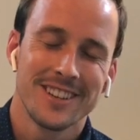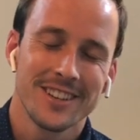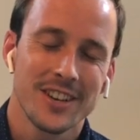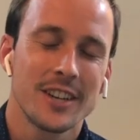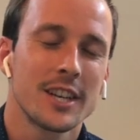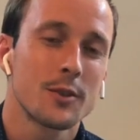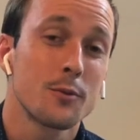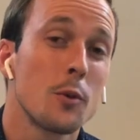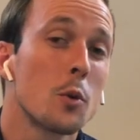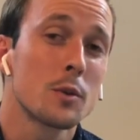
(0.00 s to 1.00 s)
God takes
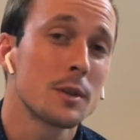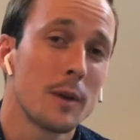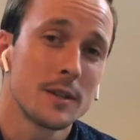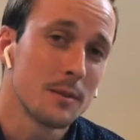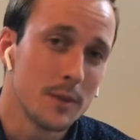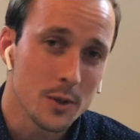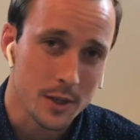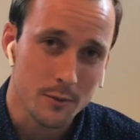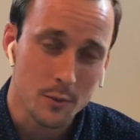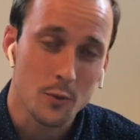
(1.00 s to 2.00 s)
full
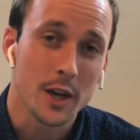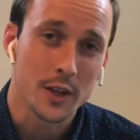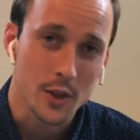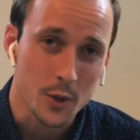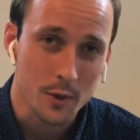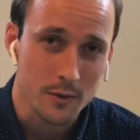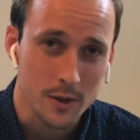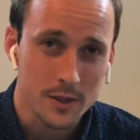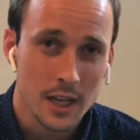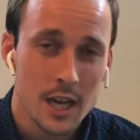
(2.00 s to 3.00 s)
responsibility for running the
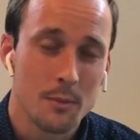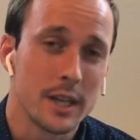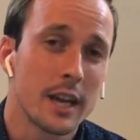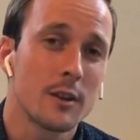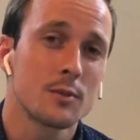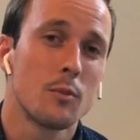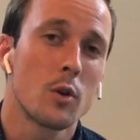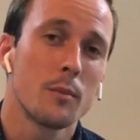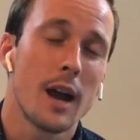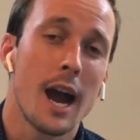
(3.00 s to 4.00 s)
universe. But he cares
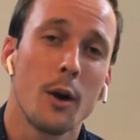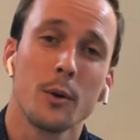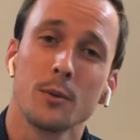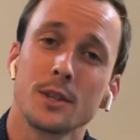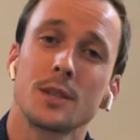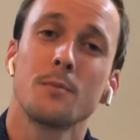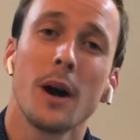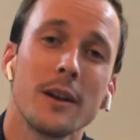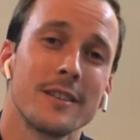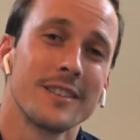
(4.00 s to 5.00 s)
more about how we
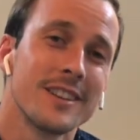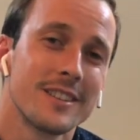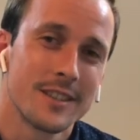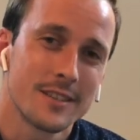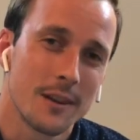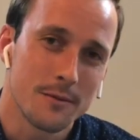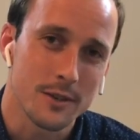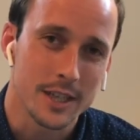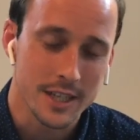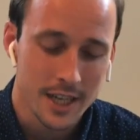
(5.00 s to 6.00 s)
respond to
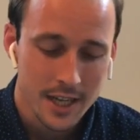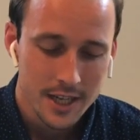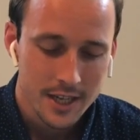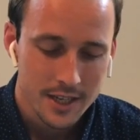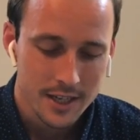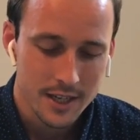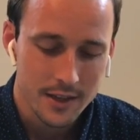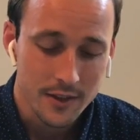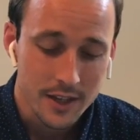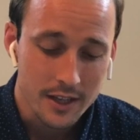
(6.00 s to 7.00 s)
suffering
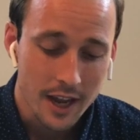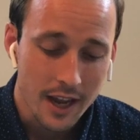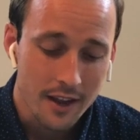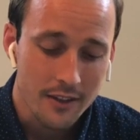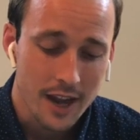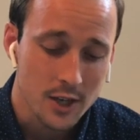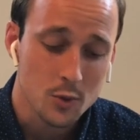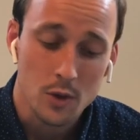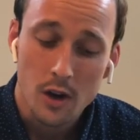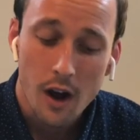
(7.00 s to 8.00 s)
than the
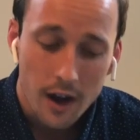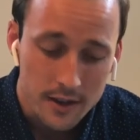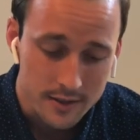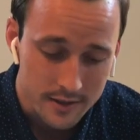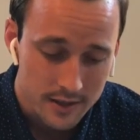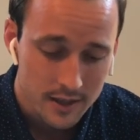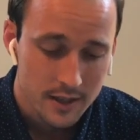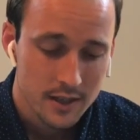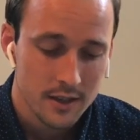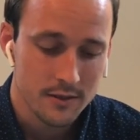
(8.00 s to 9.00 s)
actual cause
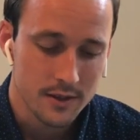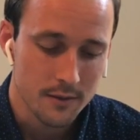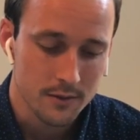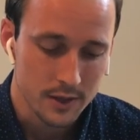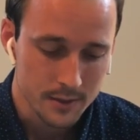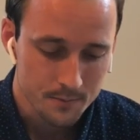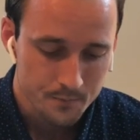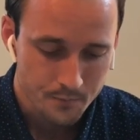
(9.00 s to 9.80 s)
of suffering.